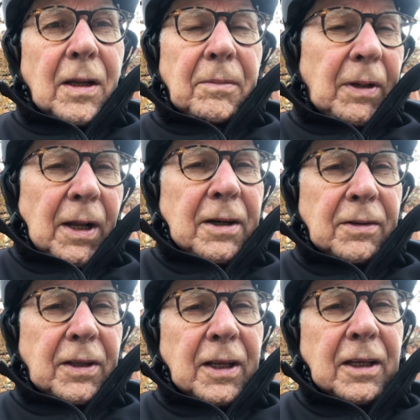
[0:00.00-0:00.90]
but I
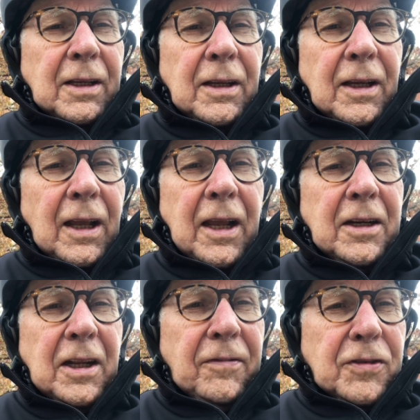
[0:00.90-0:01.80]
don't think
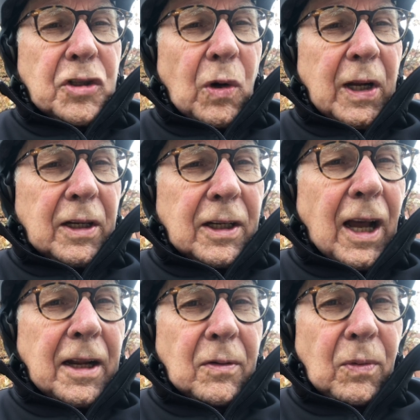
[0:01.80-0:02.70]
Antifa's quite
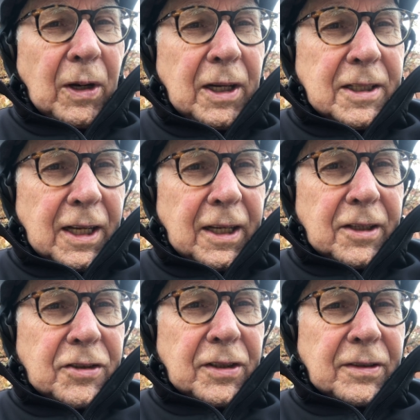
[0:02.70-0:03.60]
got what it
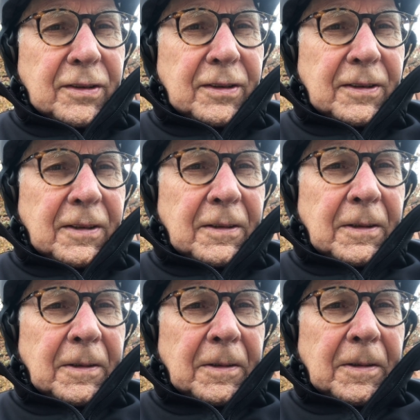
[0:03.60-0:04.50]
takes.
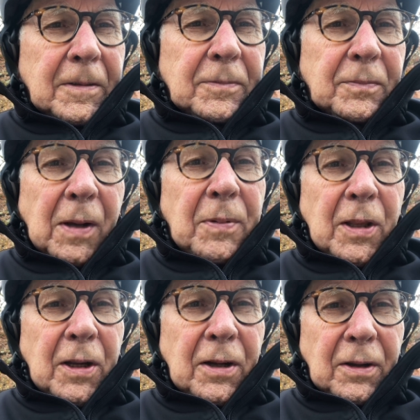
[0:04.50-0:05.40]
Maybe
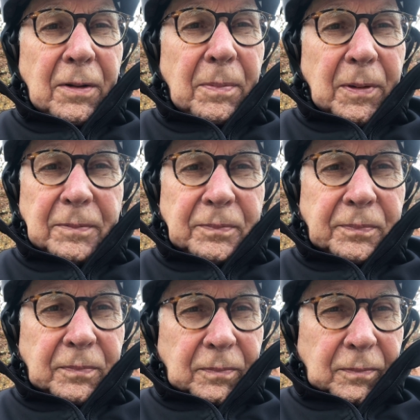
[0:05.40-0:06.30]
they do, but
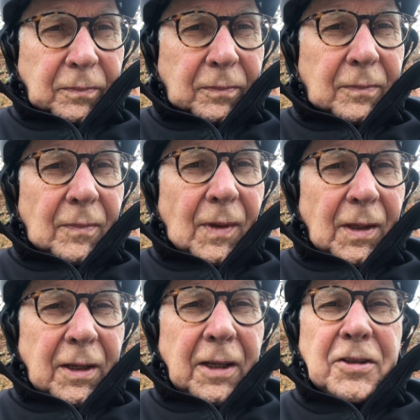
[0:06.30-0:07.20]

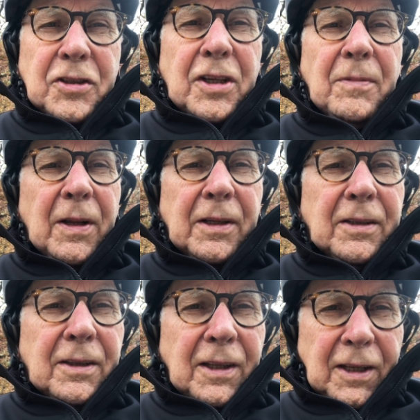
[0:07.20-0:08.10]
it doesn't seem like
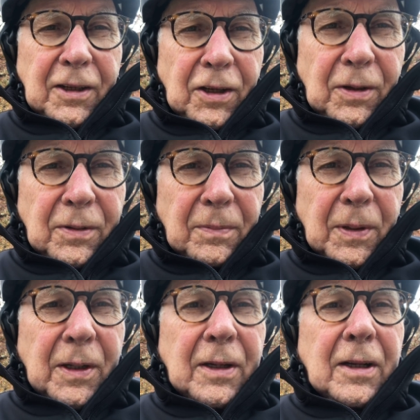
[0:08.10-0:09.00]
they do.
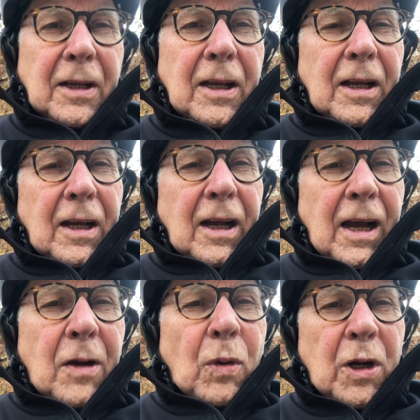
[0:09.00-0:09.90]
But
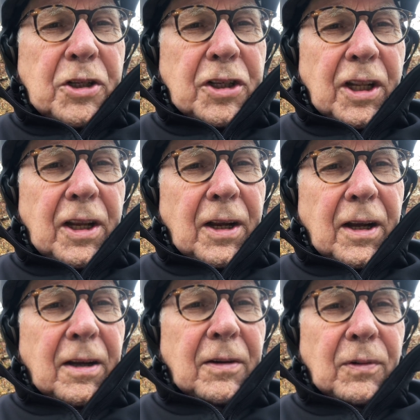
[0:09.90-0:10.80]
I watched
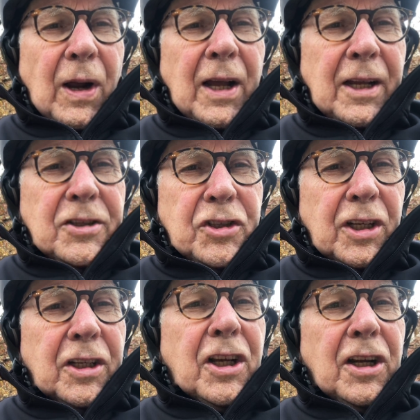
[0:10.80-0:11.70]
the riots
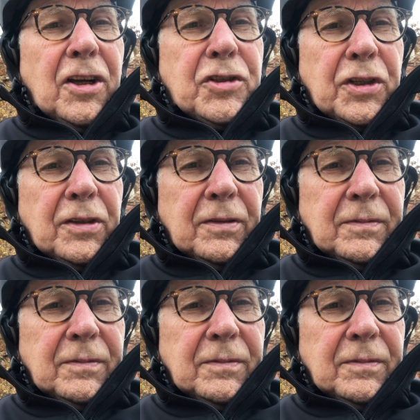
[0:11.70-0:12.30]
in Kenosha,